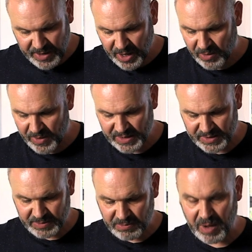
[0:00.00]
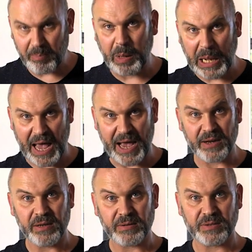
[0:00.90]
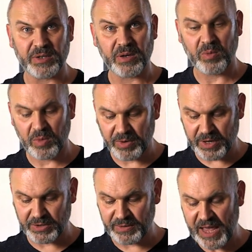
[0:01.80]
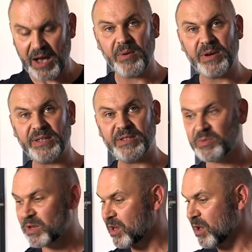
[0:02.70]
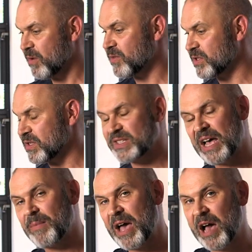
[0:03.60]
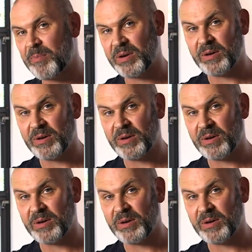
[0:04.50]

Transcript: we go, that's my plan. So what we're going to do now is we're going to go over to the SAM app